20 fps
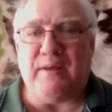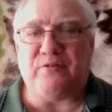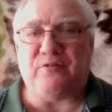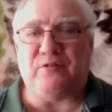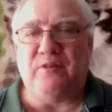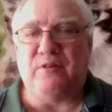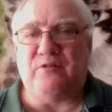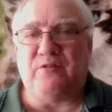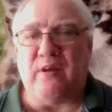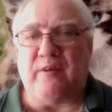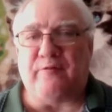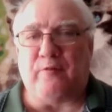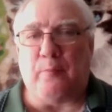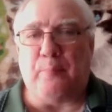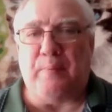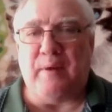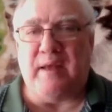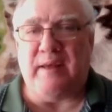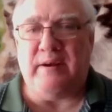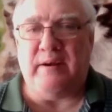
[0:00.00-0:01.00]
the best
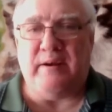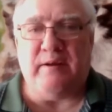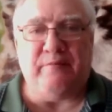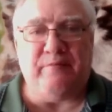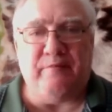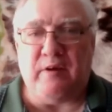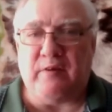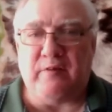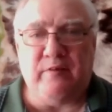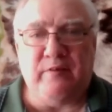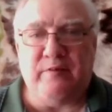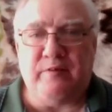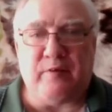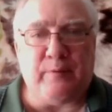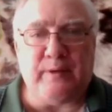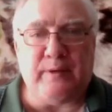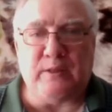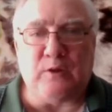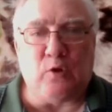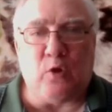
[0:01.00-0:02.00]
it's ever been in a
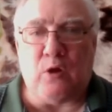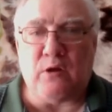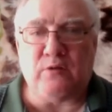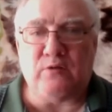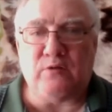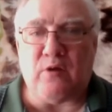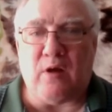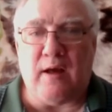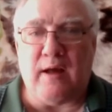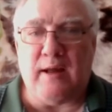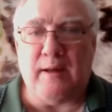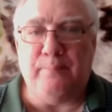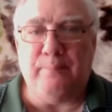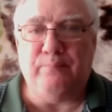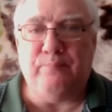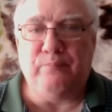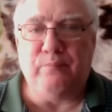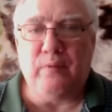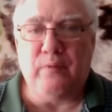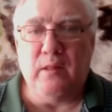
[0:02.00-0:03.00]
very, very long
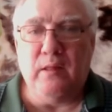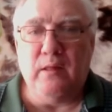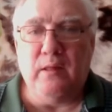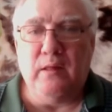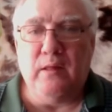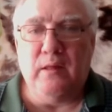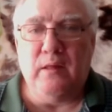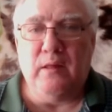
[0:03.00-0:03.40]
time.